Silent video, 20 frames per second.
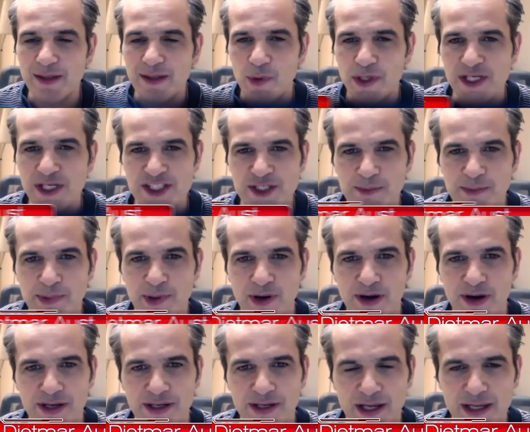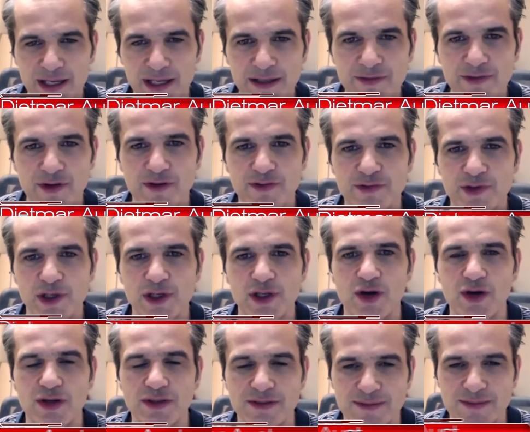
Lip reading: western part. I live off Cologne.